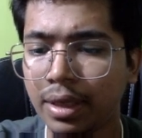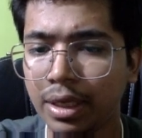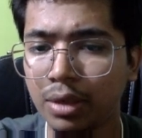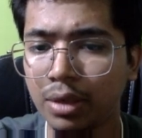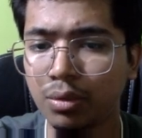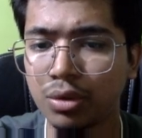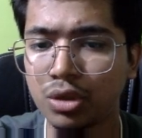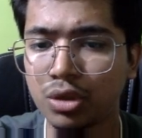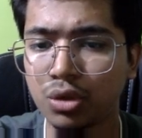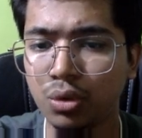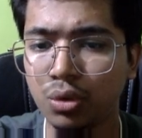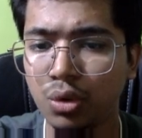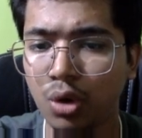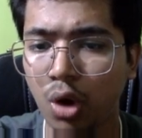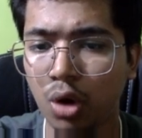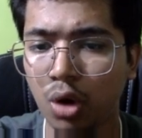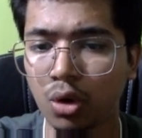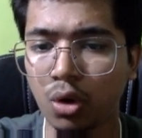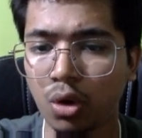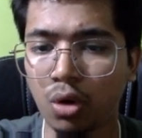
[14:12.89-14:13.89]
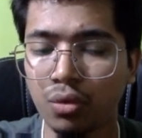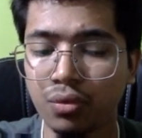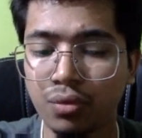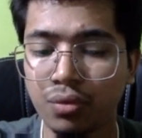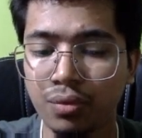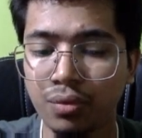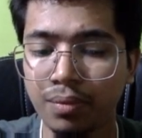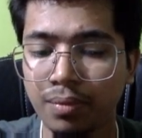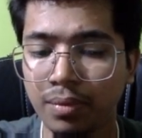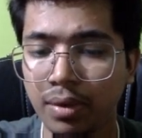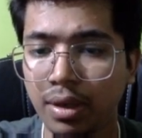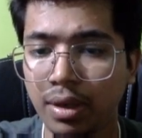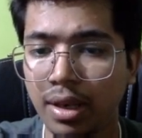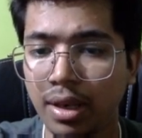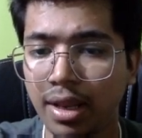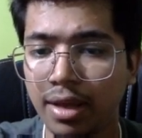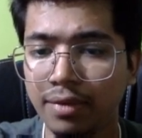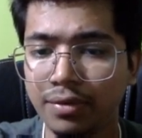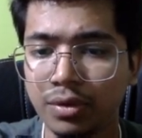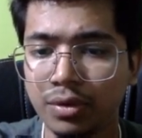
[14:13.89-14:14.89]
equals to not of
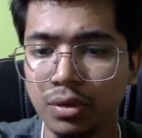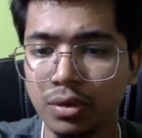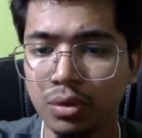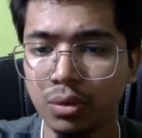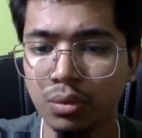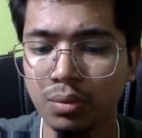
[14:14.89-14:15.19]
left